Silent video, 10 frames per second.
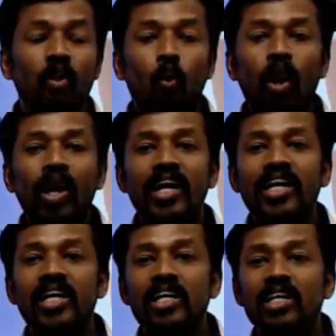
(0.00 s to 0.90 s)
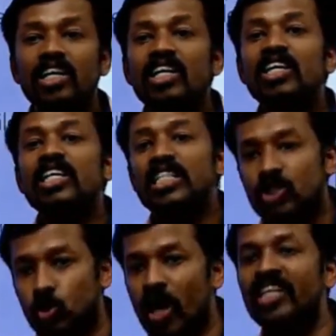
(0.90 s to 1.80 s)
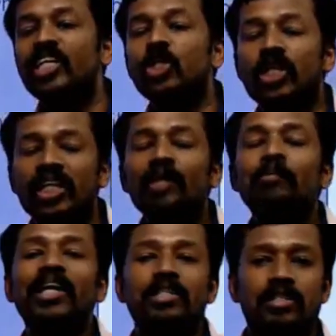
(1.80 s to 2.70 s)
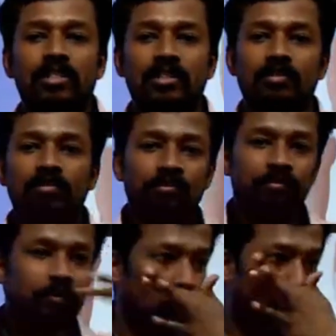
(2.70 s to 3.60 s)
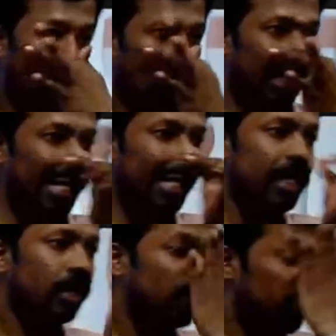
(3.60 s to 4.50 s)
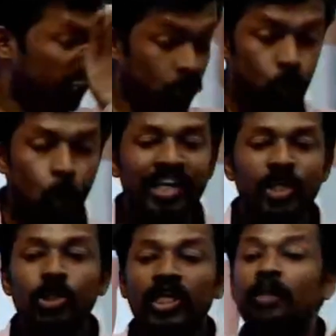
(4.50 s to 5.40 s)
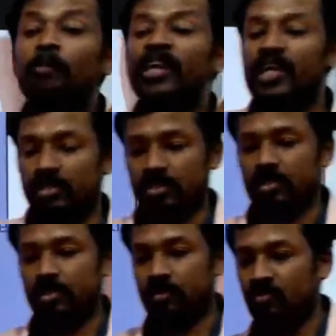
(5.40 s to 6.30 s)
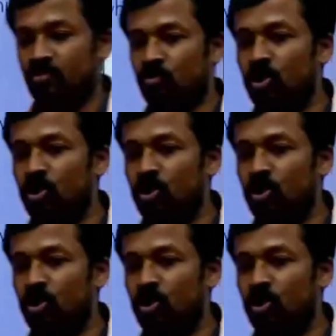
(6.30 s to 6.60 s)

only 20 to 30 minutes. Only 20 to 30 minutes. For